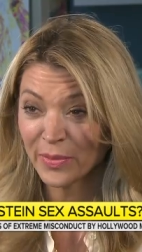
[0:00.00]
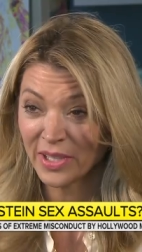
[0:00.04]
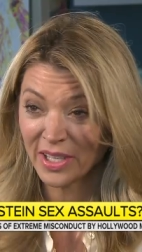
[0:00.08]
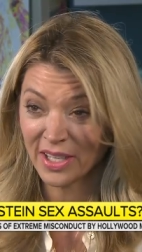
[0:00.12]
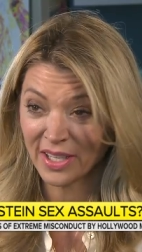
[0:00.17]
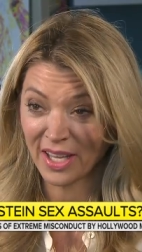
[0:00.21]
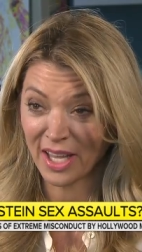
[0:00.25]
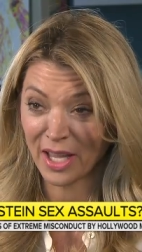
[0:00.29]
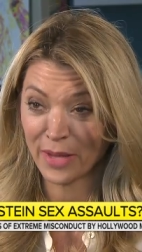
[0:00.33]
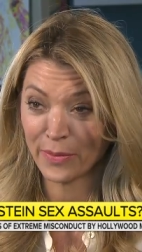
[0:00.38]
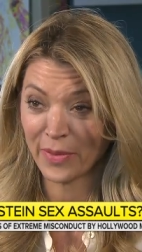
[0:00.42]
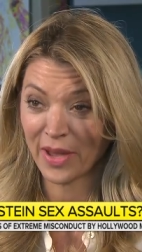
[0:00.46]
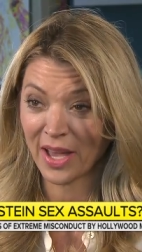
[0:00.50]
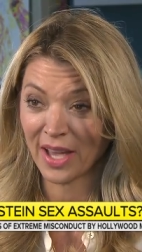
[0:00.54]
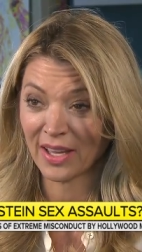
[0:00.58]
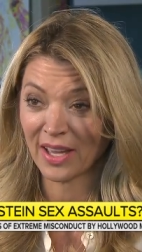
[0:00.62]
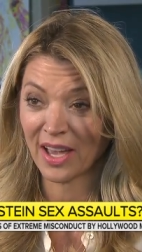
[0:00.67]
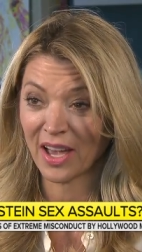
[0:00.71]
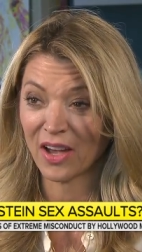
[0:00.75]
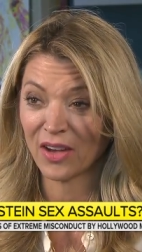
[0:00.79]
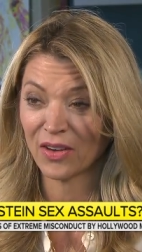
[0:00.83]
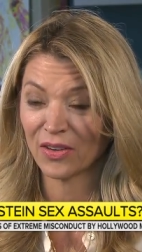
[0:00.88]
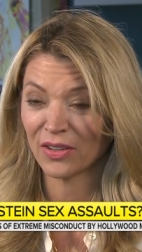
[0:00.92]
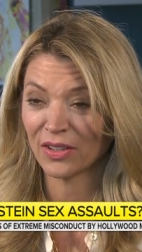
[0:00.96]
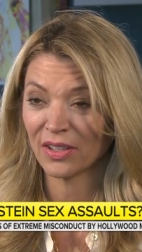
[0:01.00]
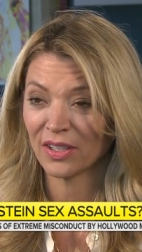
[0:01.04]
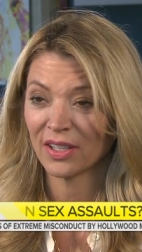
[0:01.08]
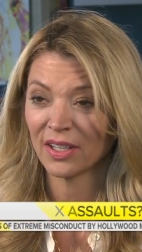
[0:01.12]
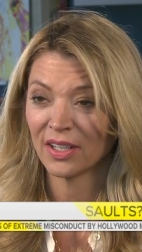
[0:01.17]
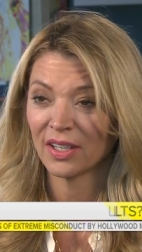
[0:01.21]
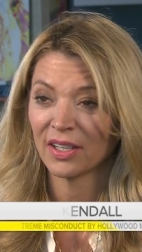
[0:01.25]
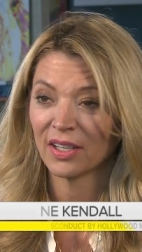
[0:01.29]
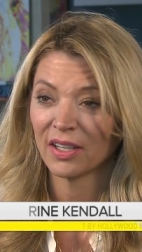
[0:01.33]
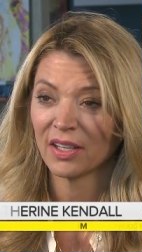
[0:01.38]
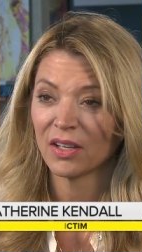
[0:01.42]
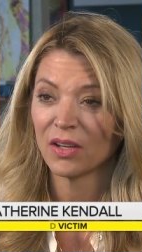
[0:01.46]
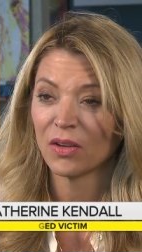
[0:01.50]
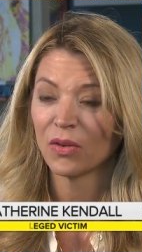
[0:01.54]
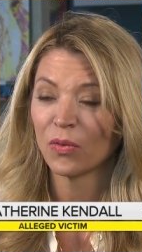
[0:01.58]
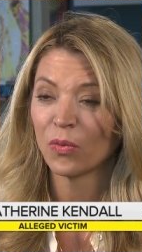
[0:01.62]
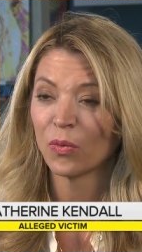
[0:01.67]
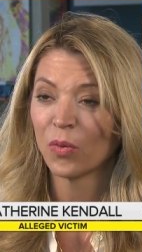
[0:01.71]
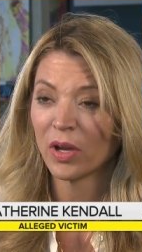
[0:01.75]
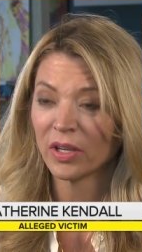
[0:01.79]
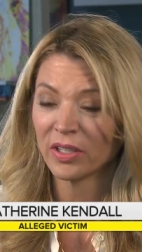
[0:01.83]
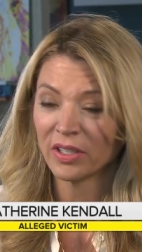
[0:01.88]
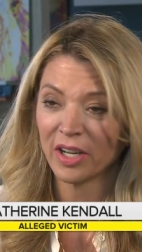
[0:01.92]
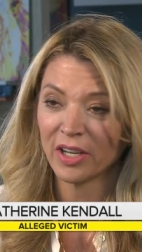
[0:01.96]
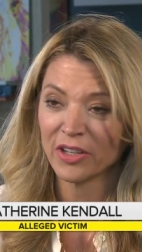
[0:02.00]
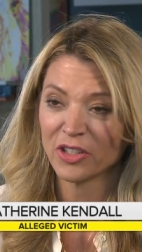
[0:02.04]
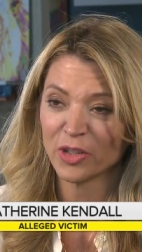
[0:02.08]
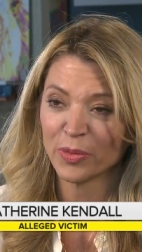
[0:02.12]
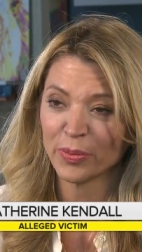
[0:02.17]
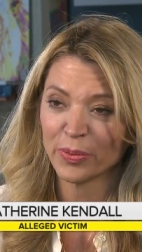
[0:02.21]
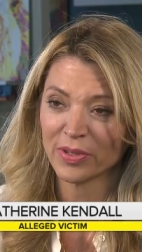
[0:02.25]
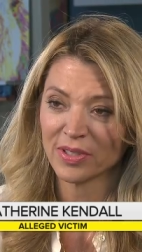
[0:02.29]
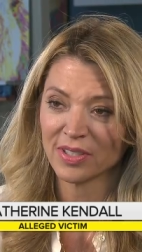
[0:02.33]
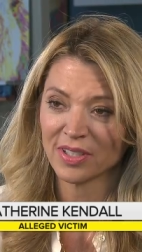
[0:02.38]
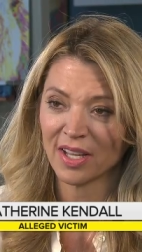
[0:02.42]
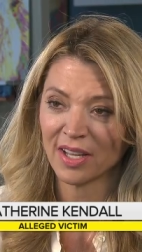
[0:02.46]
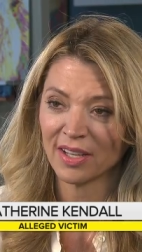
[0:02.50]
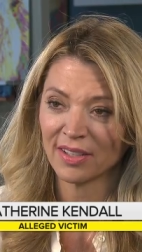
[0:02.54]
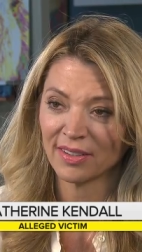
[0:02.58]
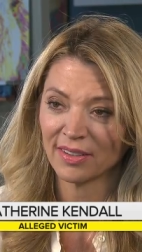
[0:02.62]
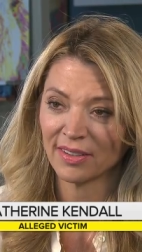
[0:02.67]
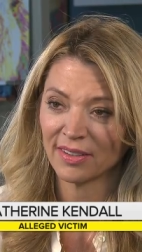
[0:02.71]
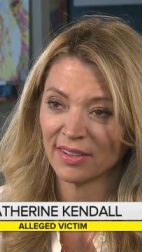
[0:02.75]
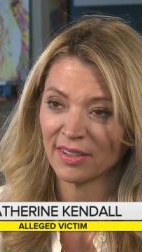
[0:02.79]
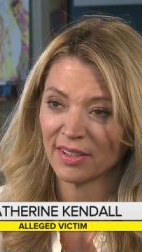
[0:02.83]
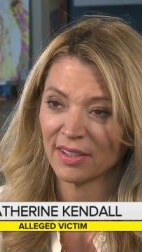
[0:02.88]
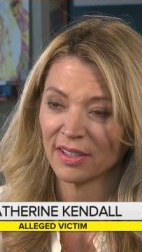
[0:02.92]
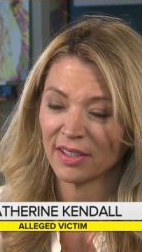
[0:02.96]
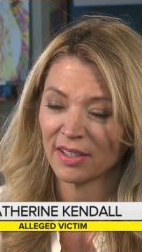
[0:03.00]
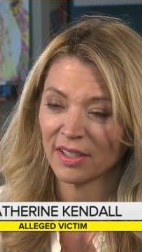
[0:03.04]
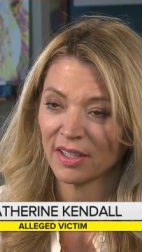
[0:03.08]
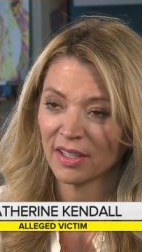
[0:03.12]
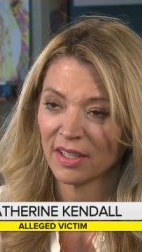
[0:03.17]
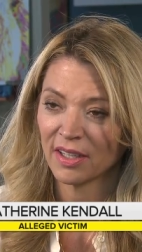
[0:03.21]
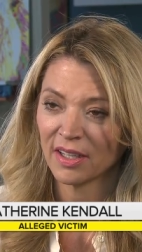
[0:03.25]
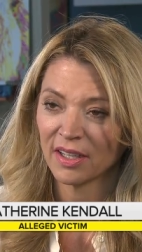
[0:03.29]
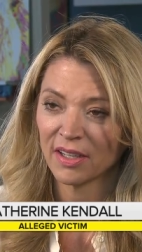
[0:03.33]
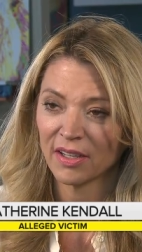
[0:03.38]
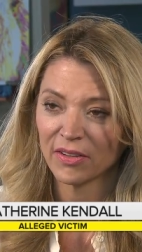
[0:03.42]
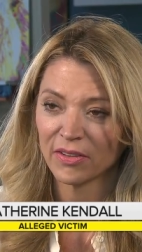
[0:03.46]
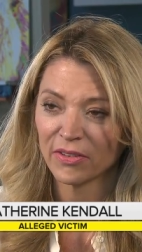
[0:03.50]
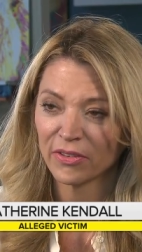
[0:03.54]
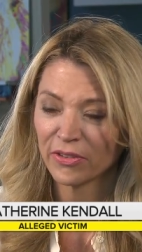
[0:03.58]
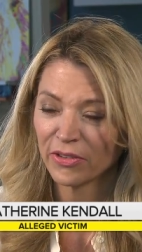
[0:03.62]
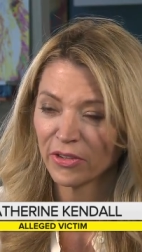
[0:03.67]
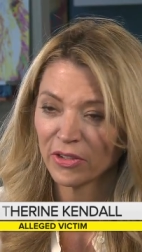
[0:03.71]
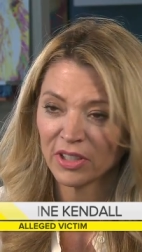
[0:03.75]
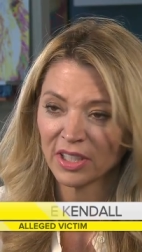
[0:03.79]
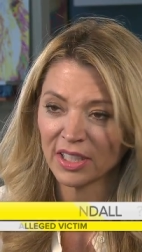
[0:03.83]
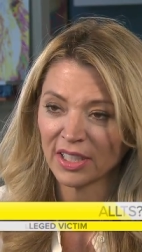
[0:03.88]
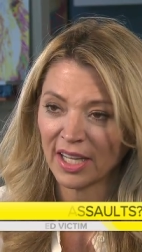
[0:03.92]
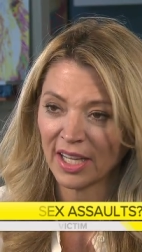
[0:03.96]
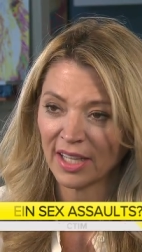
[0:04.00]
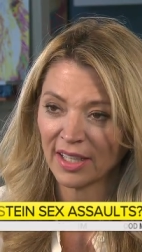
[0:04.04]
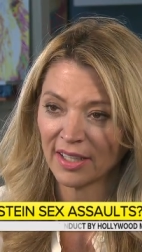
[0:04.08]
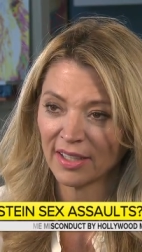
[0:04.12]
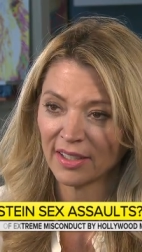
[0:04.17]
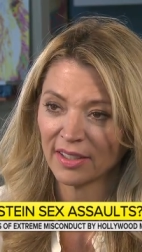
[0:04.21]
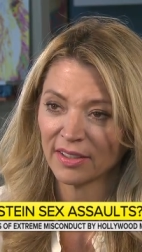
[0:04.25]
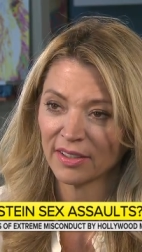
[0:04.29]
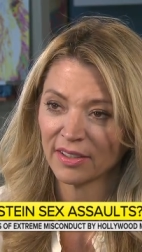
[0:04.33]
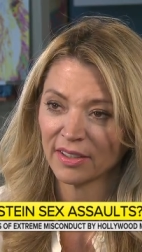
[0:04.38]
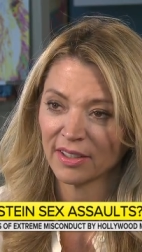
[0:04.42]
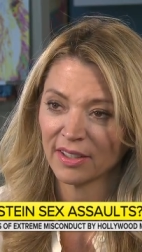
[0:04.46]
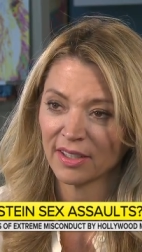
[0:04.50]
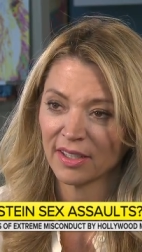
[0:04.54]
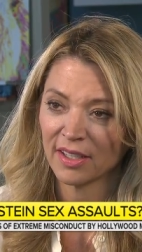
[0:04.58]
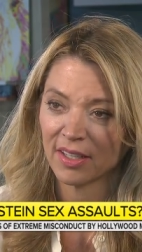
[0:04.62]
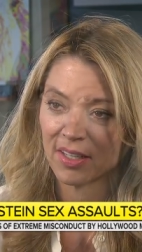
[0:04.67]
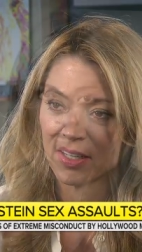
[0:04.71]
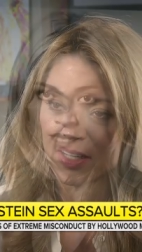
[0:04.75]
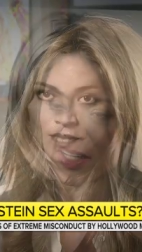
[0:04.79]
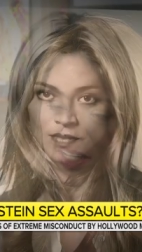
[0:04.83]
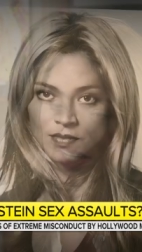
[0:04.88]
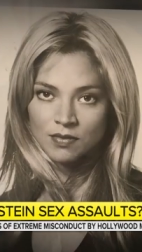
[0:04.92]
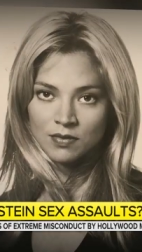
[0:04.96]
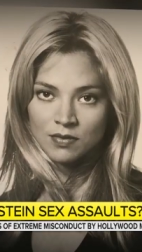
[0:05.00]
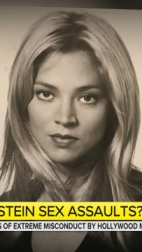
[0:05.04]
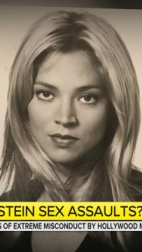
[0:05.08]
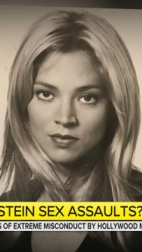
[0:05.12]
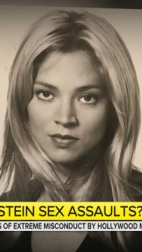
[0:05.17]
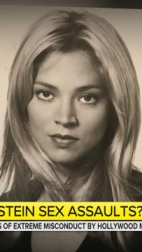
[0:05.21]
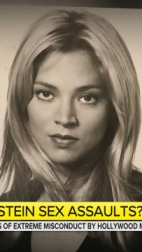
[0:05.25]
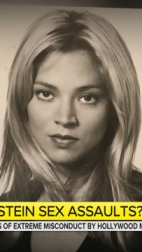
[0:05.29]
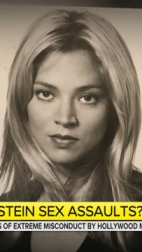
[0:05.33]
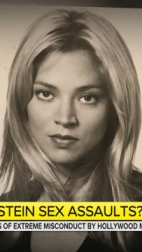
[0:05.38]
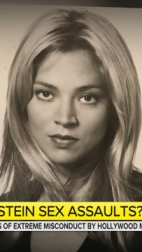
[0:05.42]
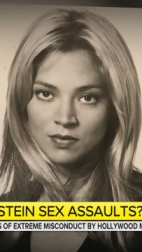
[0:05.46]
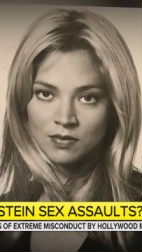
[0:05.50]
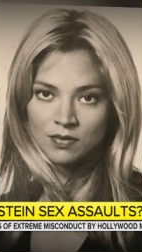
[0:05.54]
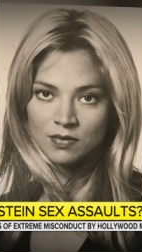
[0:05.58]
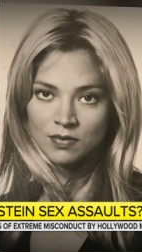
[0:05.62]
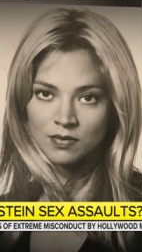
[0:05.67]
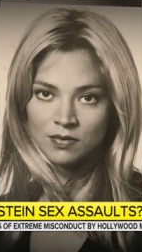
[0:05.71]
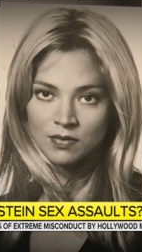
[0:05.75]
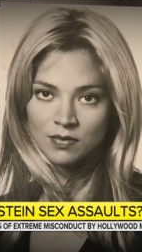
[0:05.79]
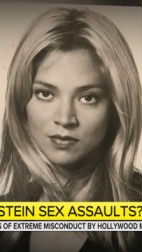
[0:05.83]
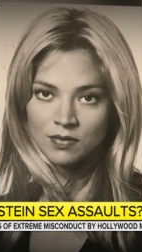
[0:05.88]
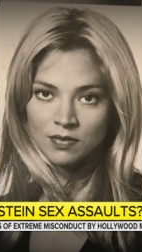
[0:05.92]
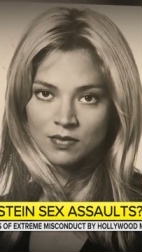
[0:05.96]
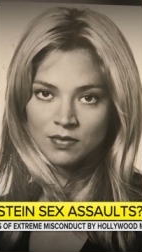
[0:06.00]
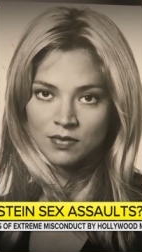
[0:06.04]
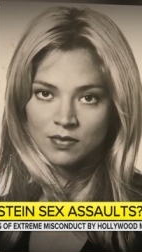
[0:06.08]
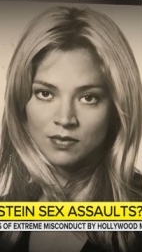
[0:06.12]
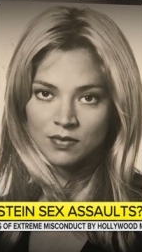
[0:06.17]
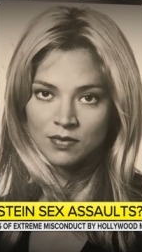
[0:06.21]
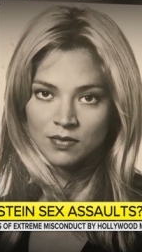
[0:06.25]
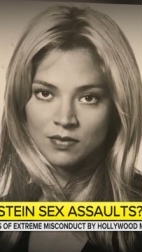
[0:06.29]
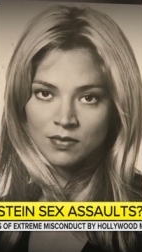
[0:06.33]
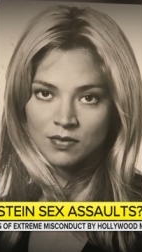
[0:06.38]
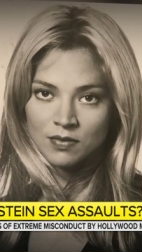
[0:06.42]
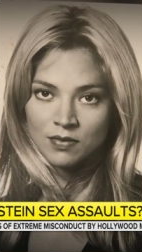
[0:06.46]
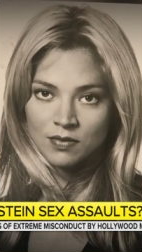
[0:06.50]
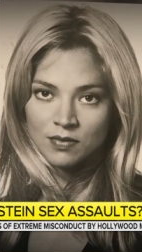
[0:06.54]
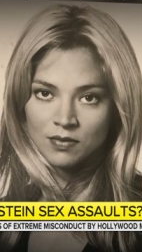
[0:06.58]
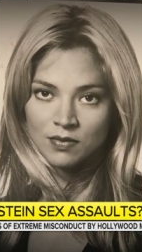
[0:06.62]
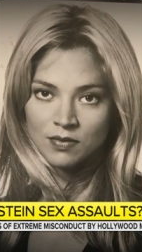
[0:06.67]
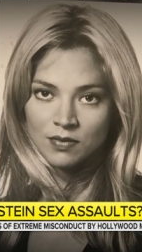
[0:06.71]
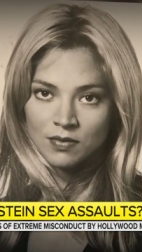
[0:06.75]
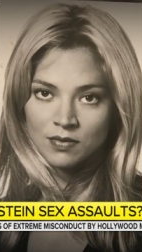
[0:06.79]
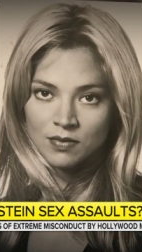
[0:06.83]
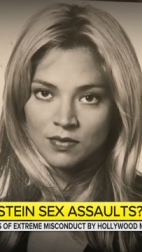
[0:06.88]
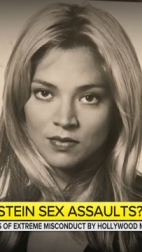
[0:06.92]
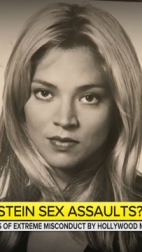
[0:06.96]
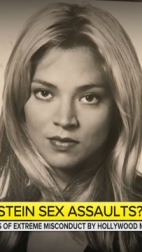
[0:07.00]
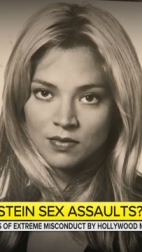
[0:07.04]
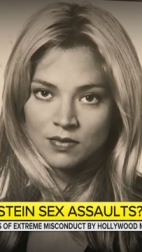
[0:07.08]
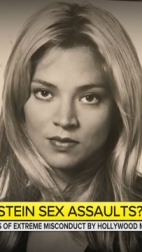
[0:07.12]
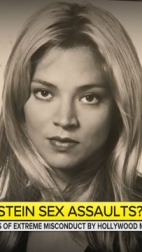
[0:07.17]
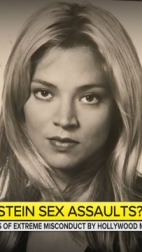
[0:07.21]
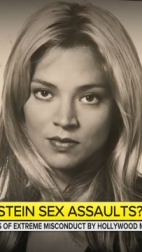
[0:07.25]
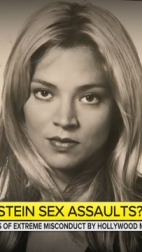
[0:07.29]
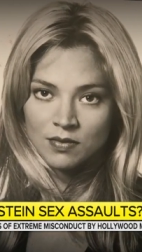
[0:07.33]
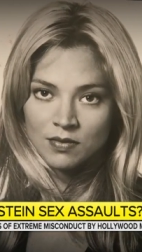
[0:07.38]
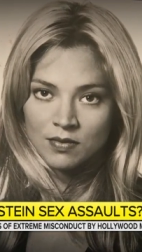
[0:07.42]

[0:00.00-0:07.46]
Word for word: He came back out 100% fully naked. Katherine Kendall's meeting with Harvey Weinstein two